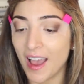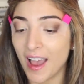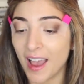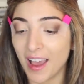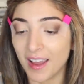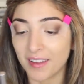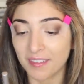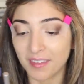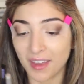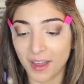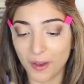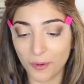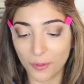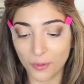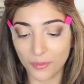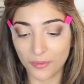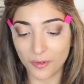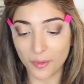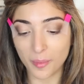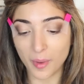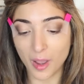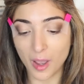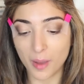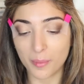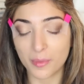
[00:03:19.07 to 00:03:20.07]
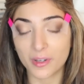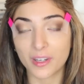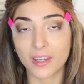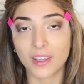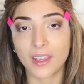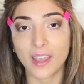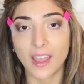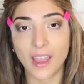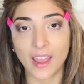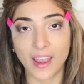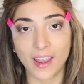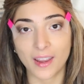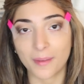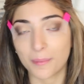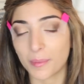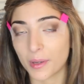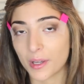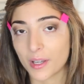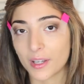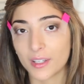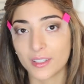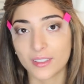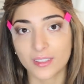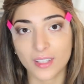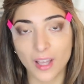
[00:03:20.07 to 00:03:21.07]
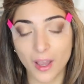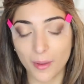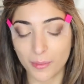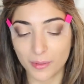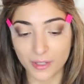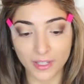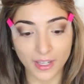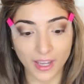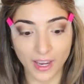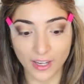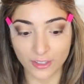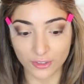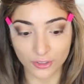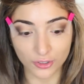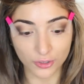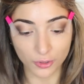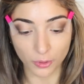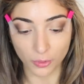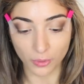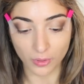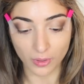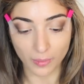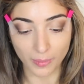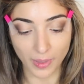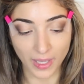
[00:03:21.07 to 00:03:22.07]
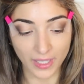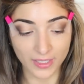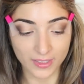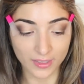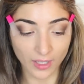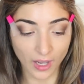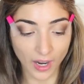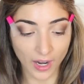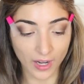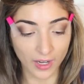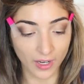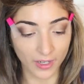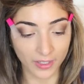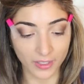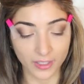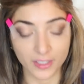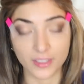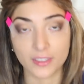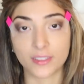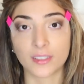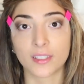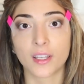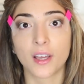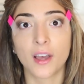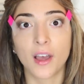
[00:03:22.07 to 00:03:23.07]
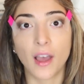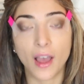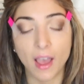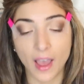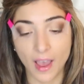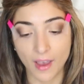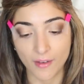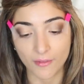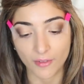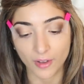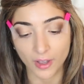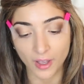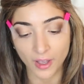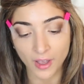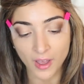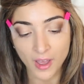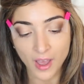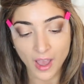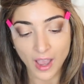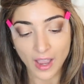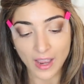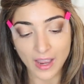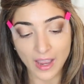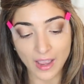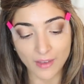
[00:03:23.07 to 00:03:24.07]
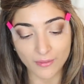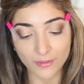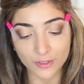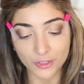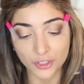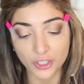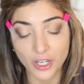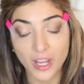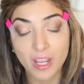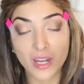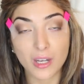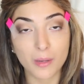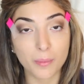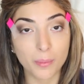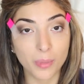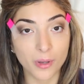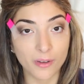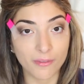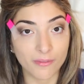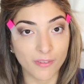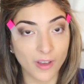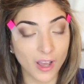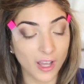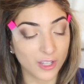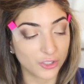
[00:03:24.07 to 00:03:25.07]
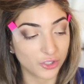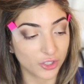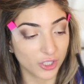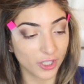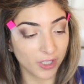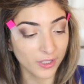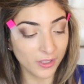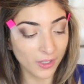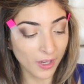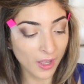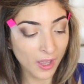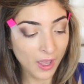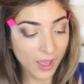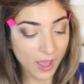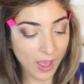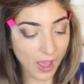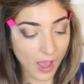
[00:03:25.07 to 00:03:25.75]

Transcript: and they're all from Urban Decay because Urban Decay just do the best eyeliners ever. I have the shade Perversion.